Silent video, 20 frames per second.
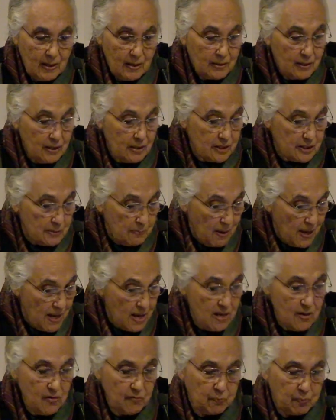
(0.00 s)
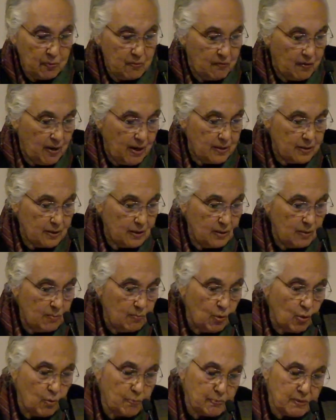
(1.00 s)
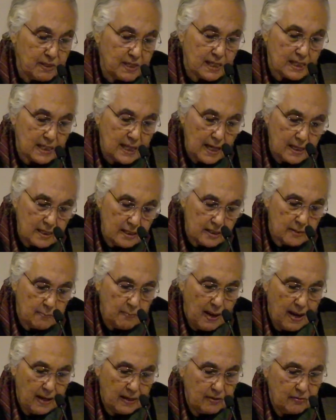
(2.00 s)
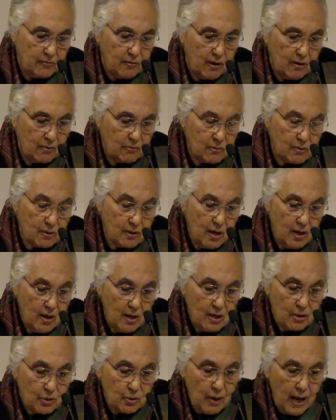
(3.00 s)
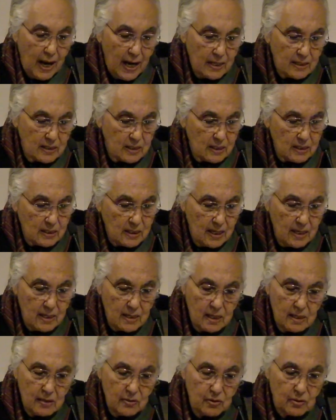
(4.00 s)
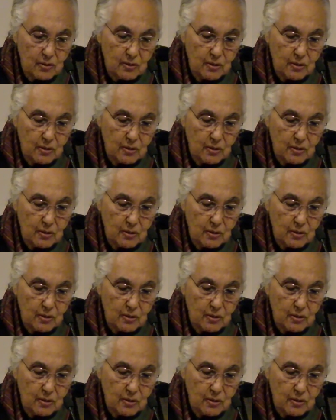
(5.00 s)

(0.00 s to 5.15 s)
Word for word: This may have provided a more precise background to ascertaining the